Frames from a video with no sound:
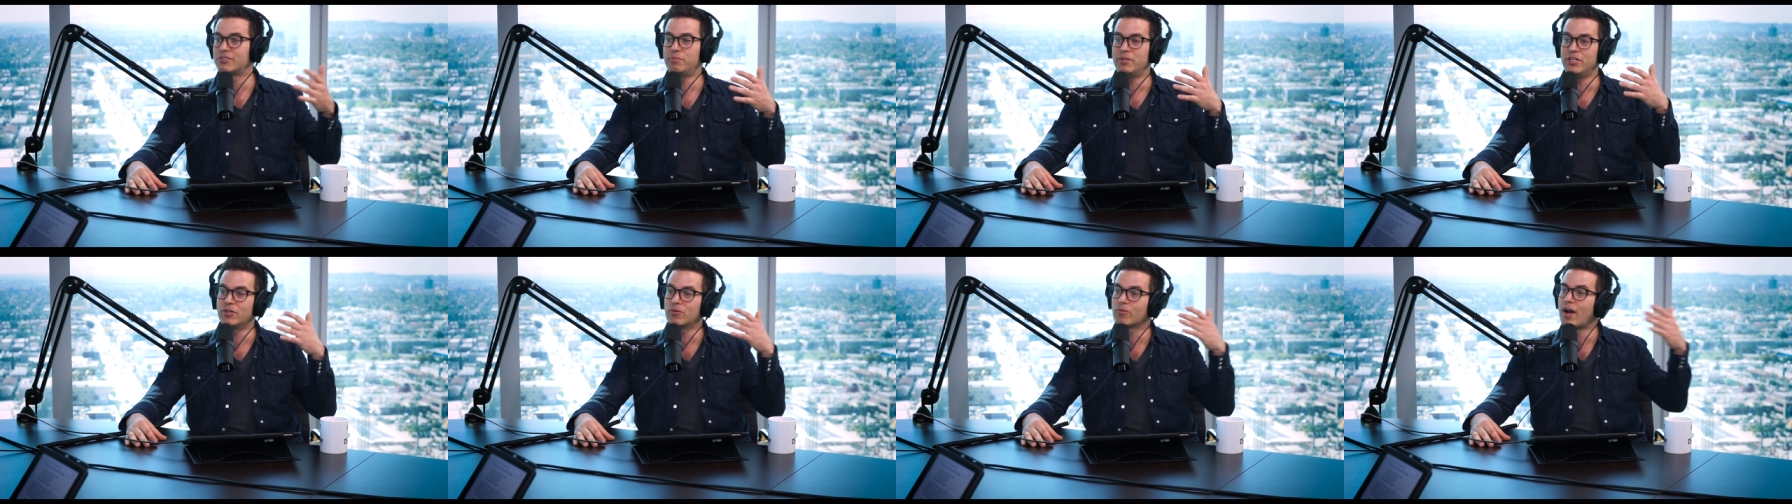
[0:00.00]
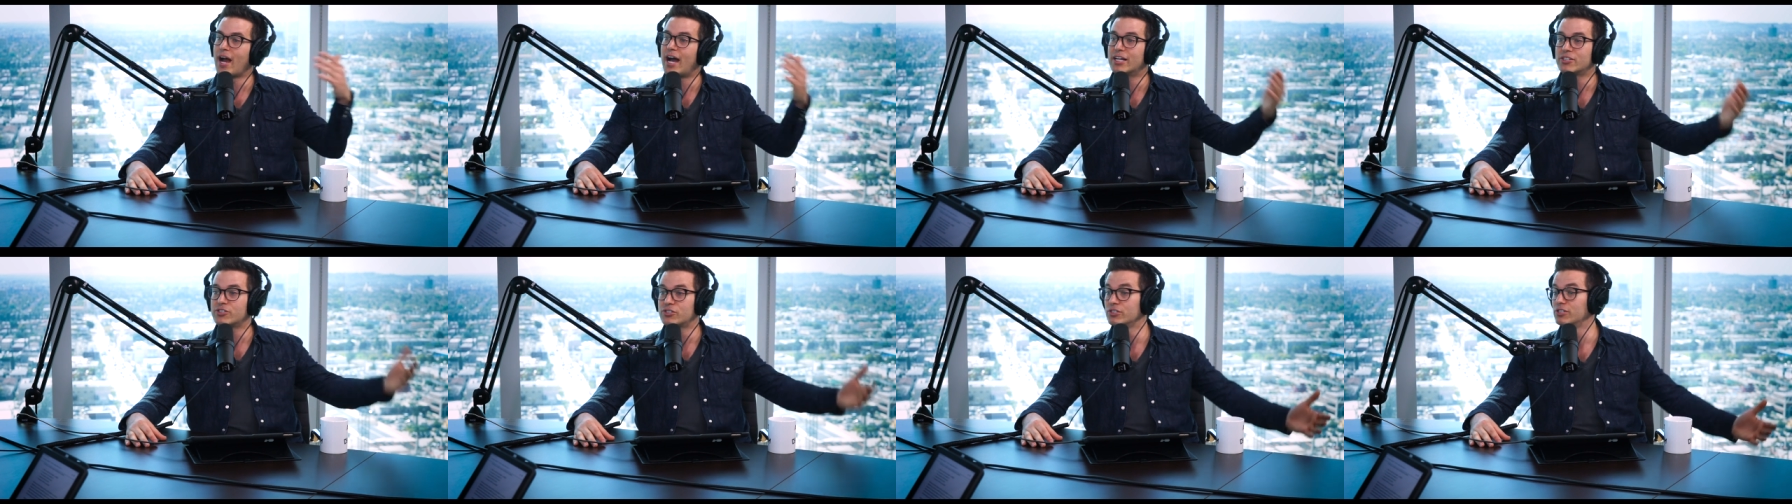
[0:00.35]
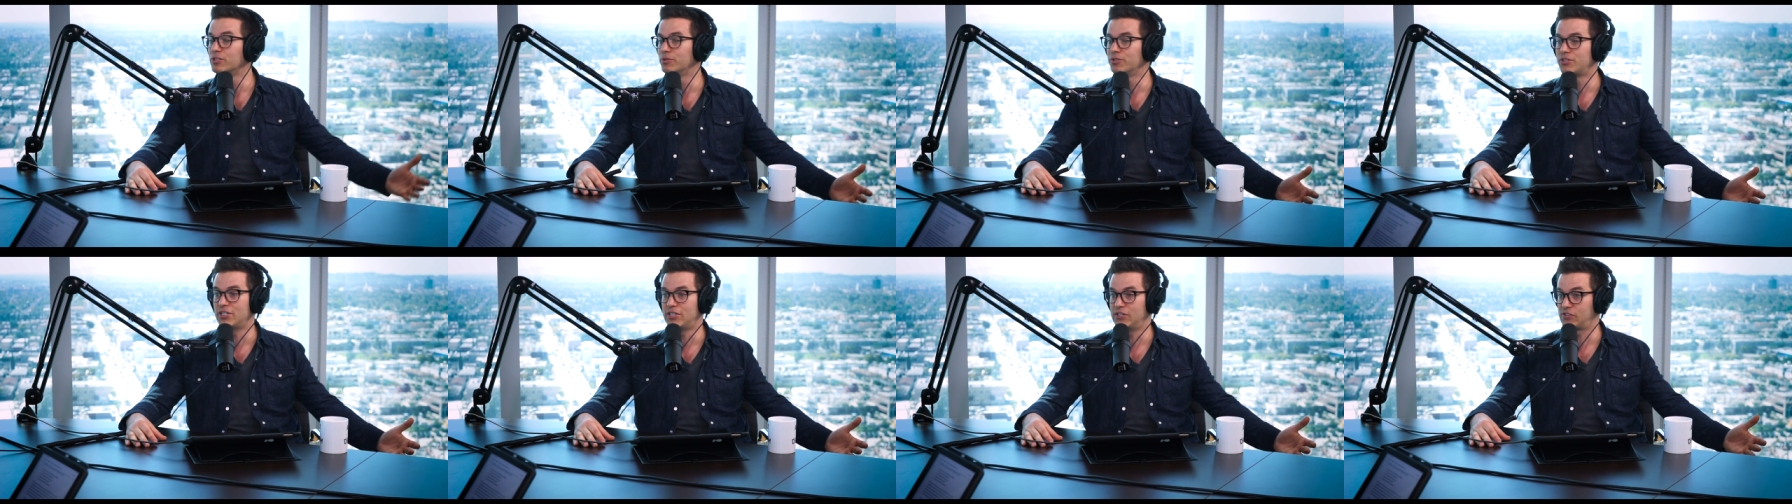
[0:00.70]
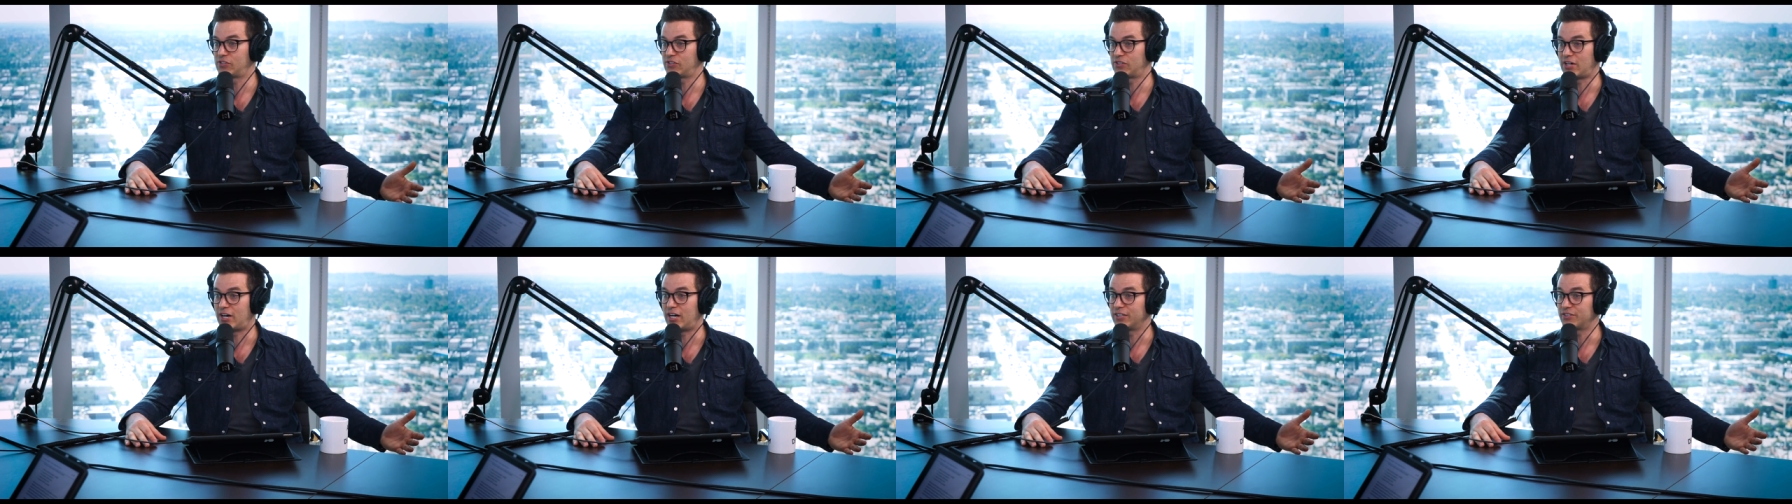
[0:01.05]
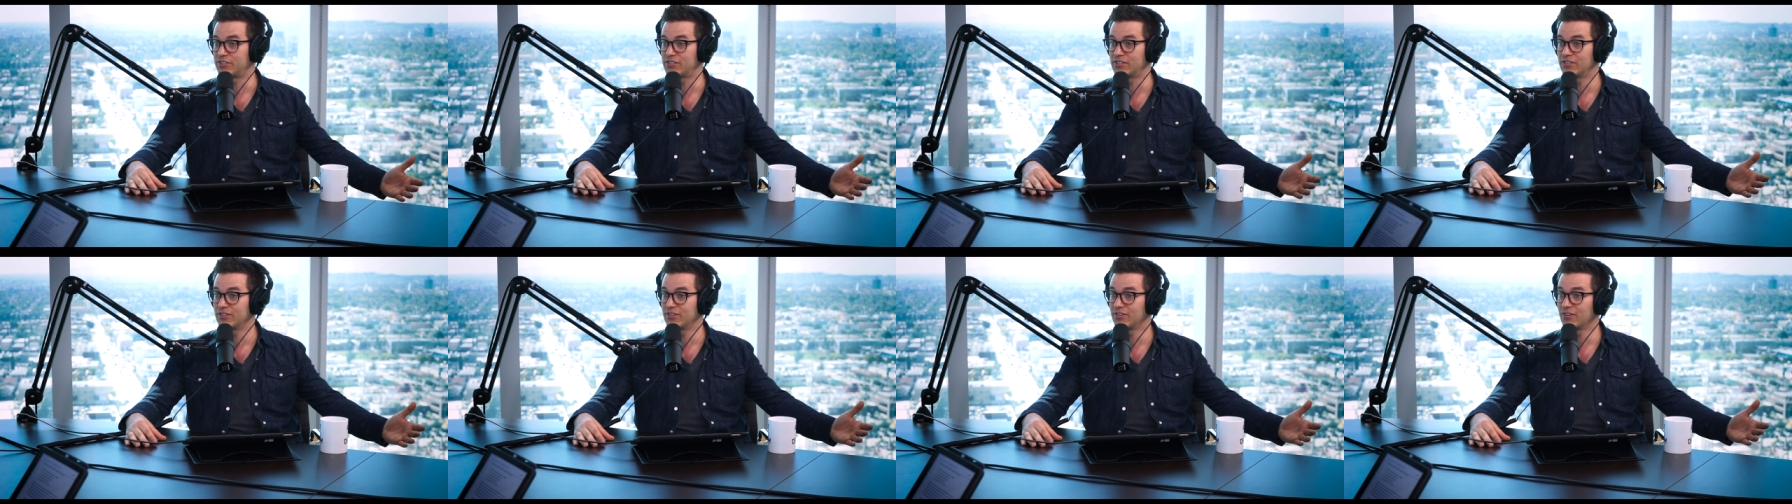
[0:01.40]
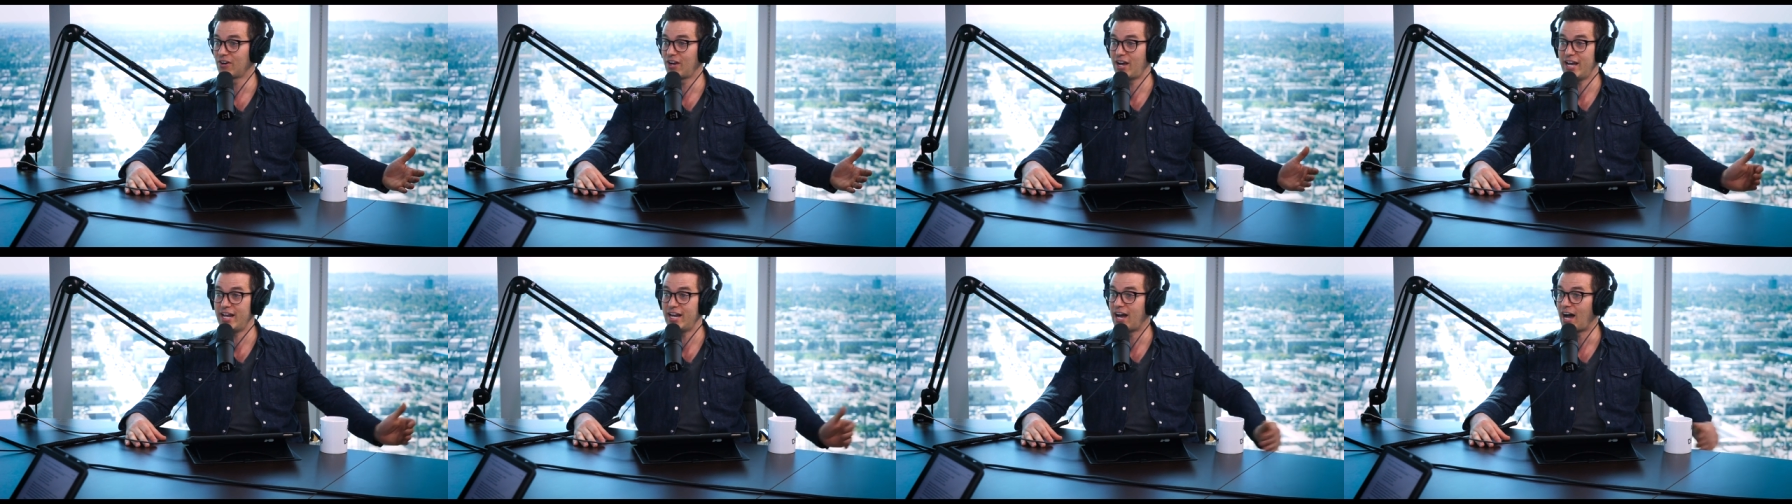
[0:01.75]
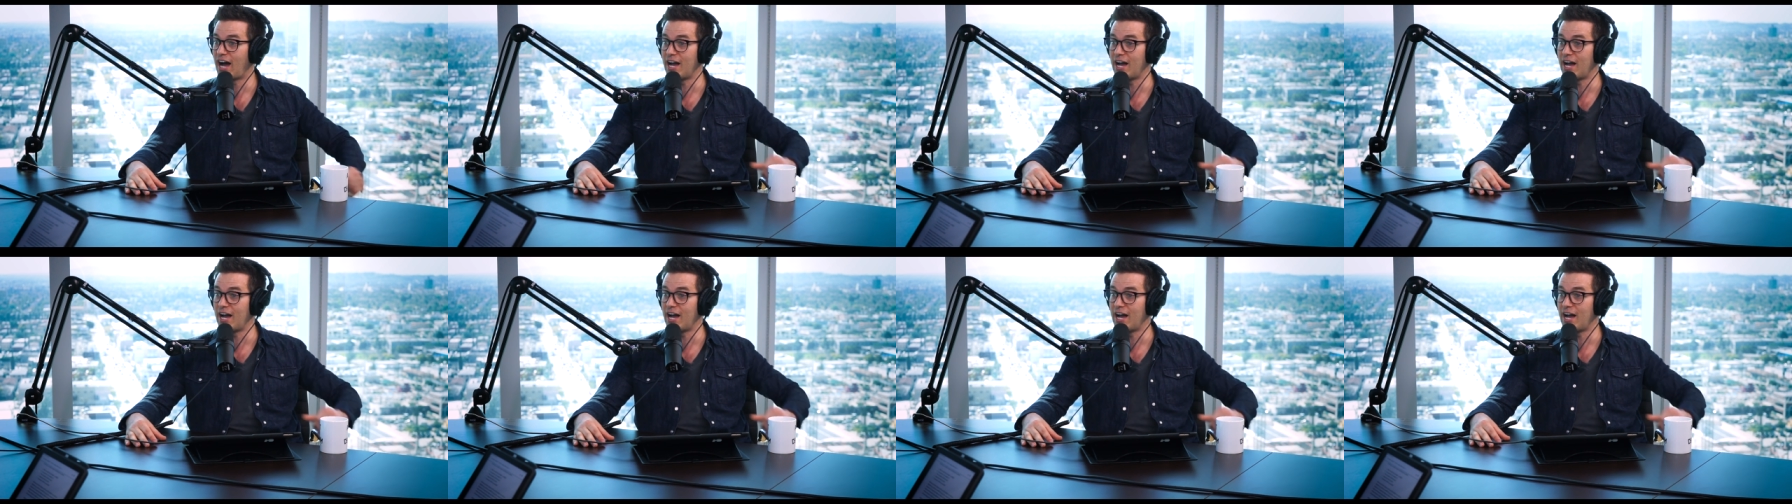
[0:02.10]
to being rational with these thoughts, mm -hmm. right?